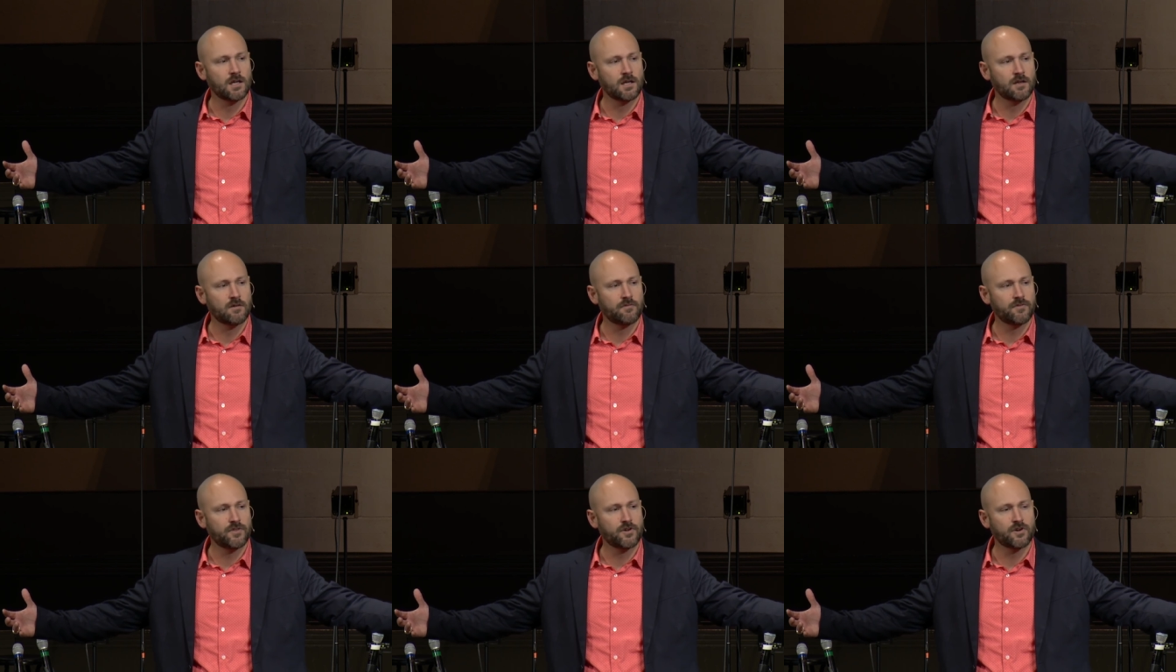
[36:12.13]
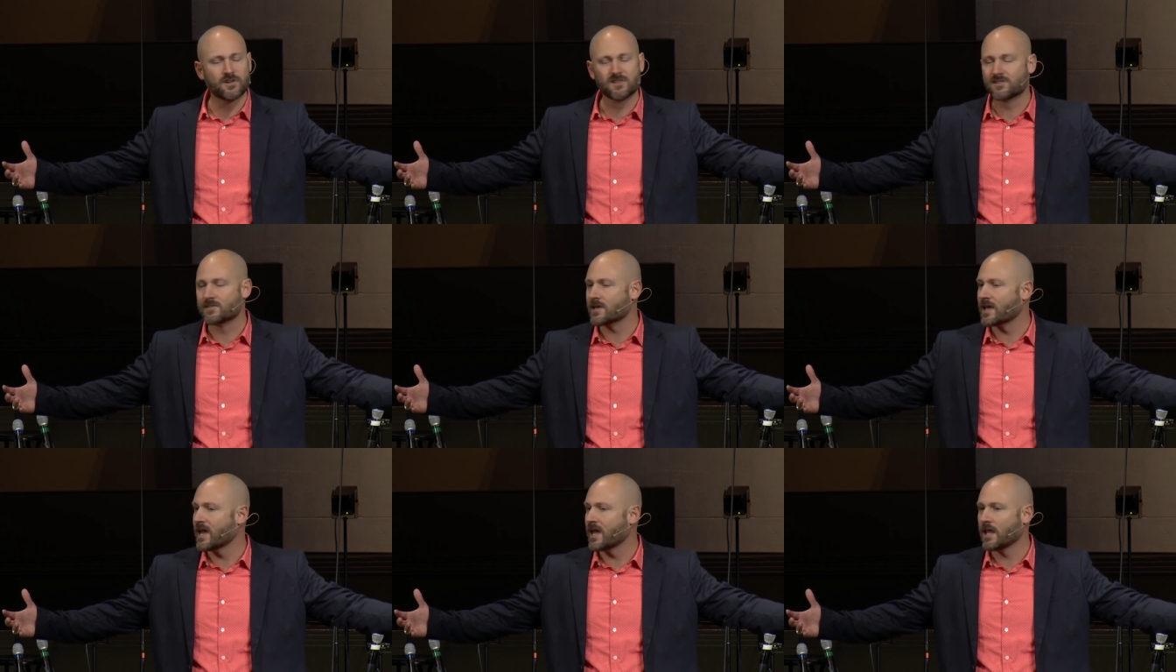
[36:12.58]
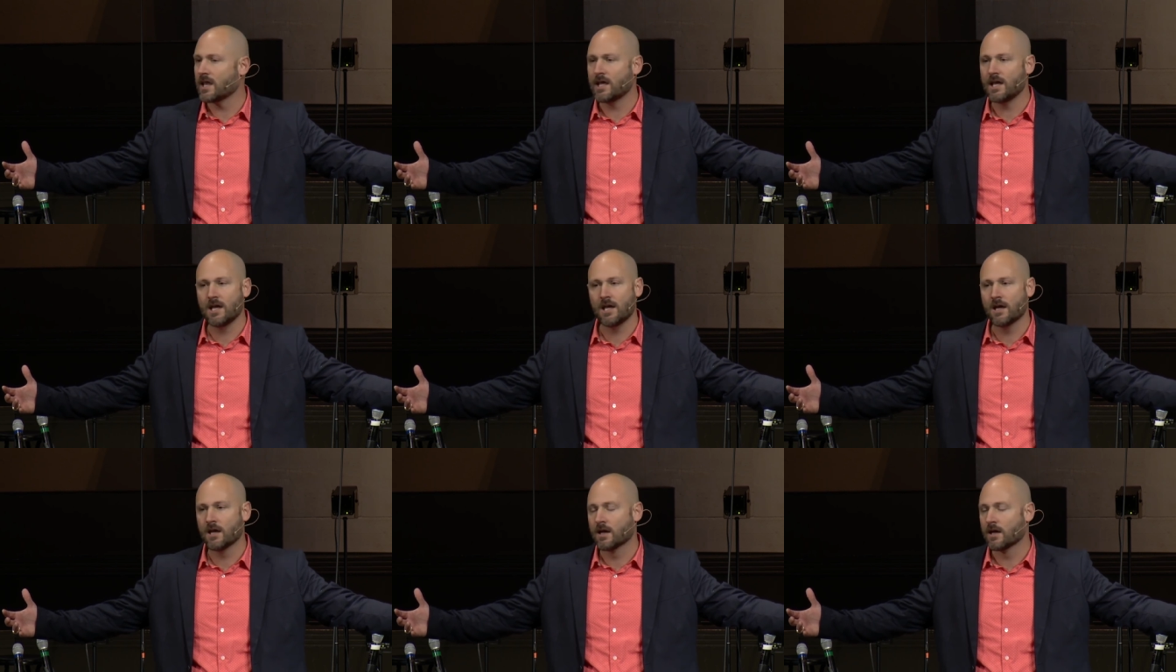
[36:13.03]
if there is
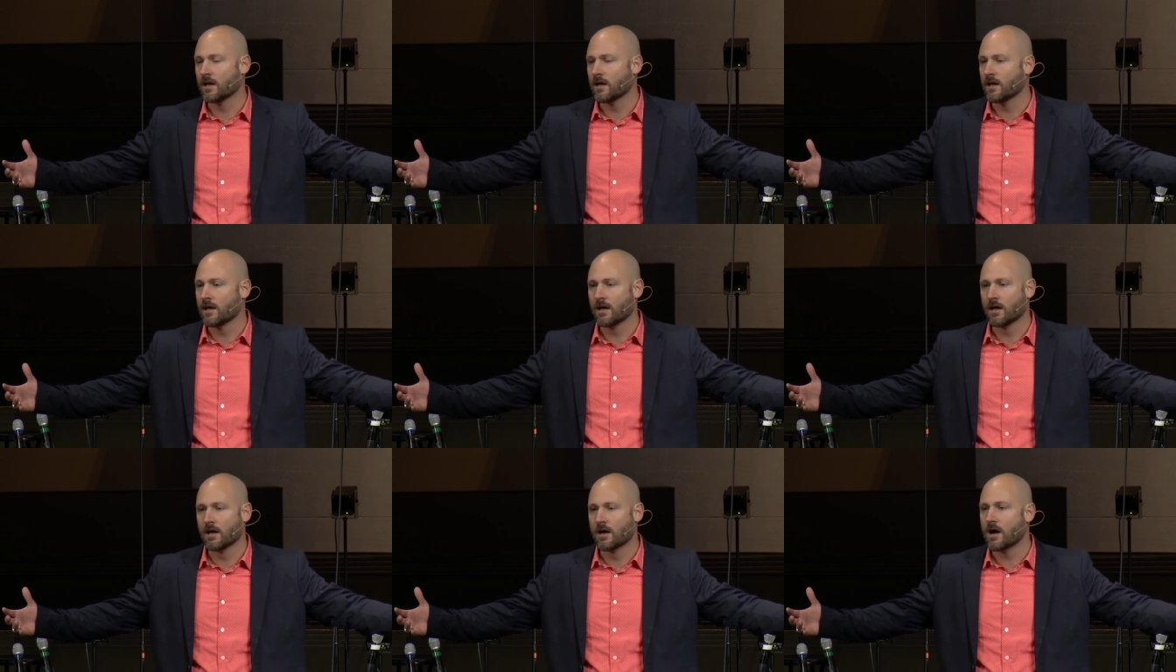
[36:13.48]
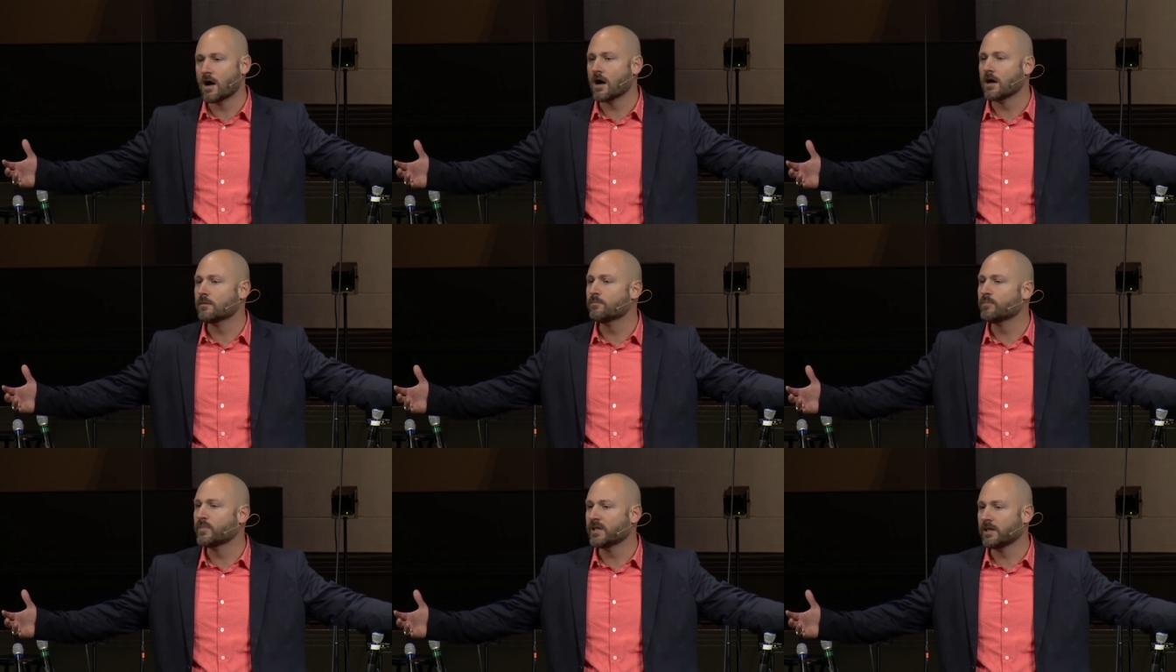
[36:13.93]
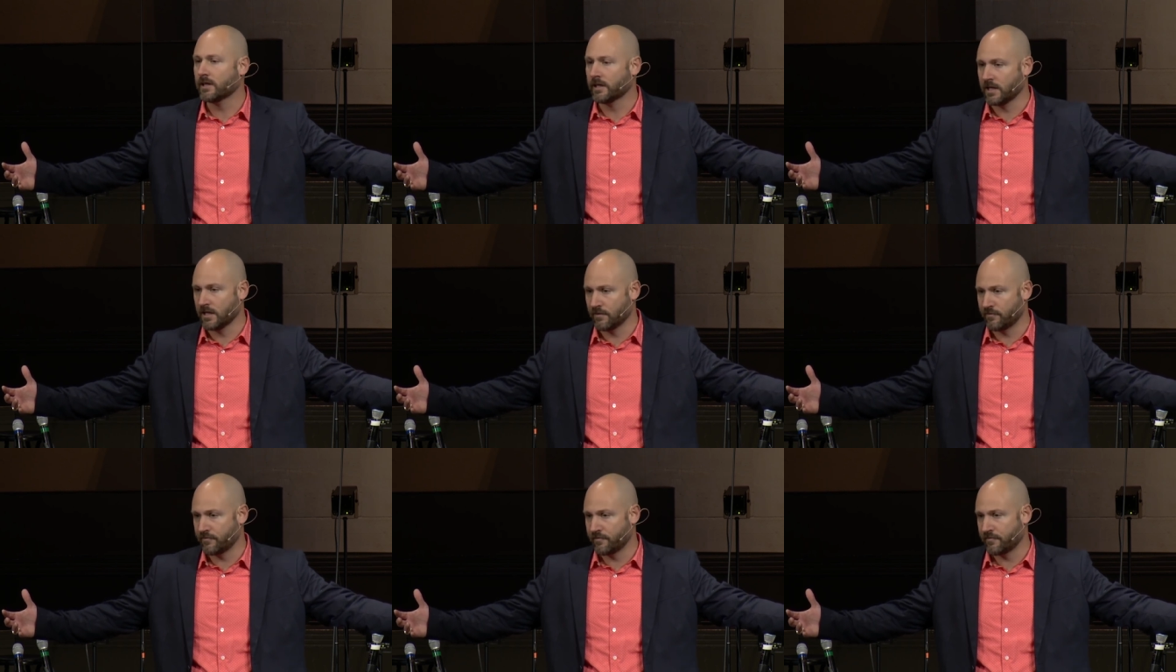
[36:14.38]
any
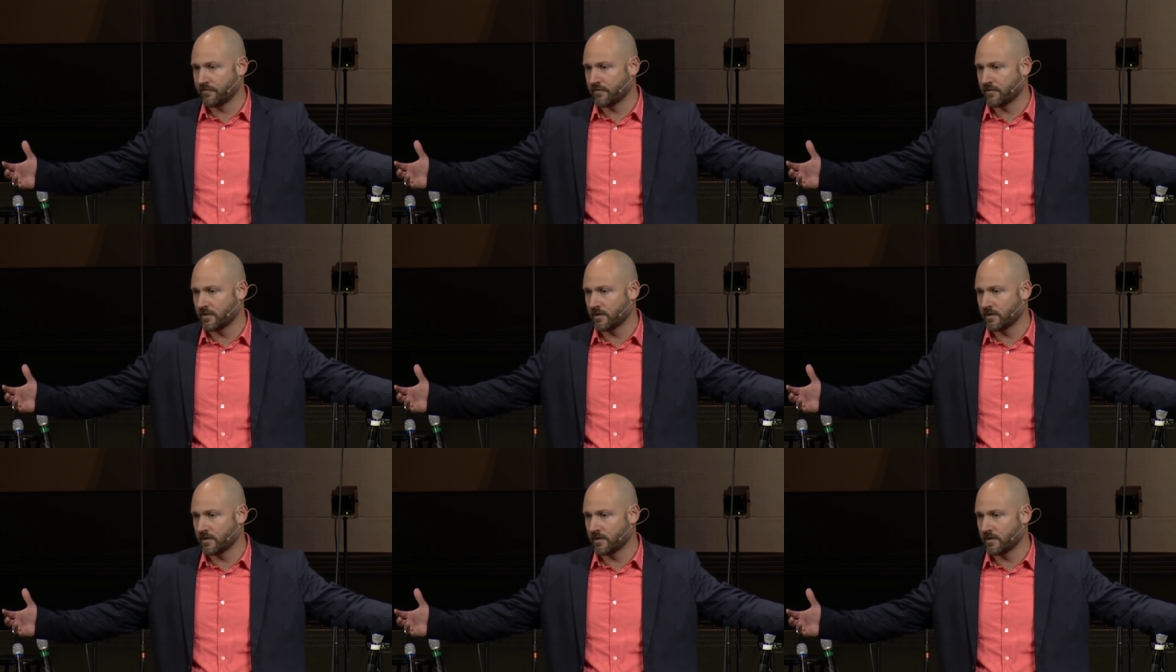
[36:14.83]
unbelief?